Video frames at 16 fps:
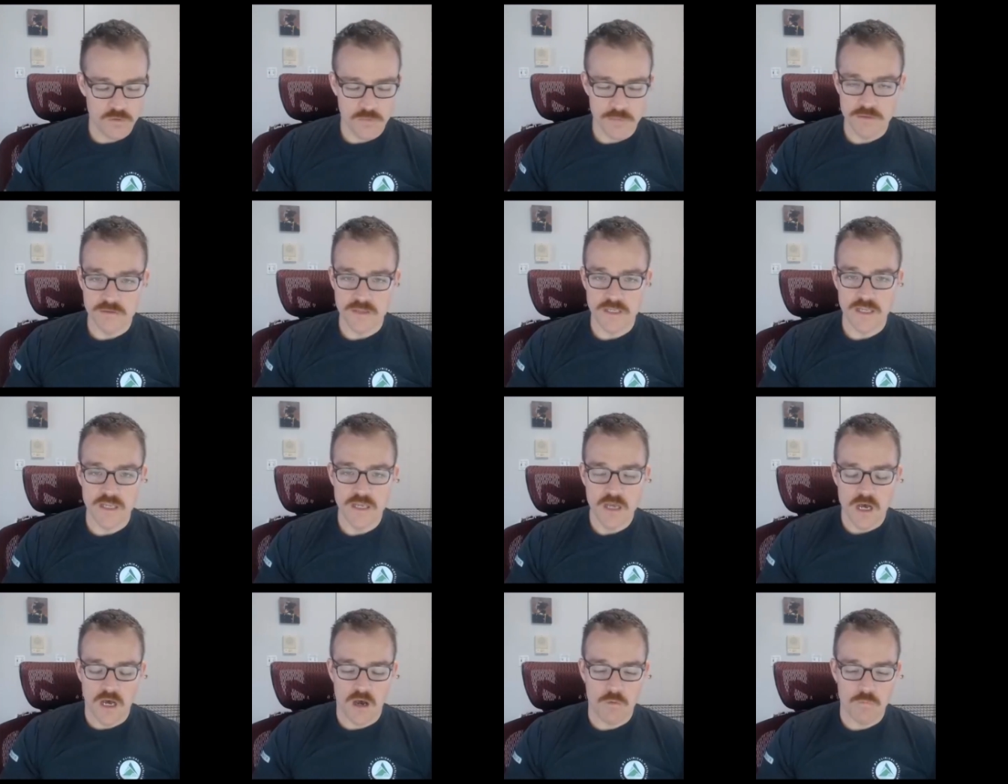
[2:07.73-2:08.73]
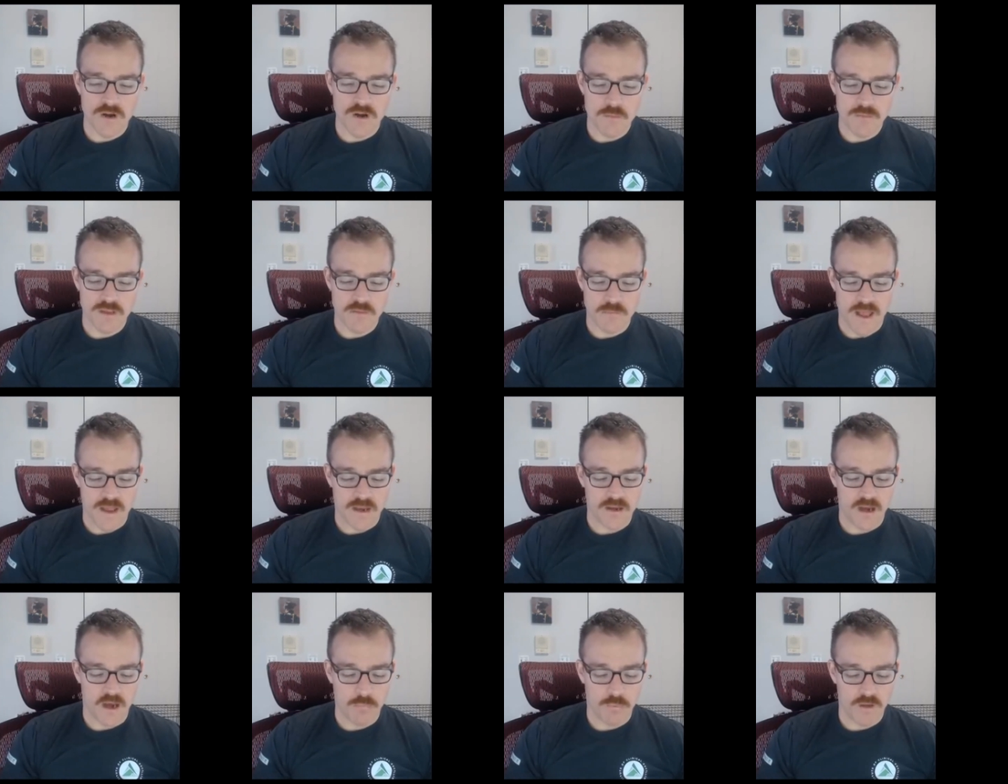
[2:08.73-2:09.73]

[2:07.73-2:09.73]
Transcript: we'll be really uh, ramping back up.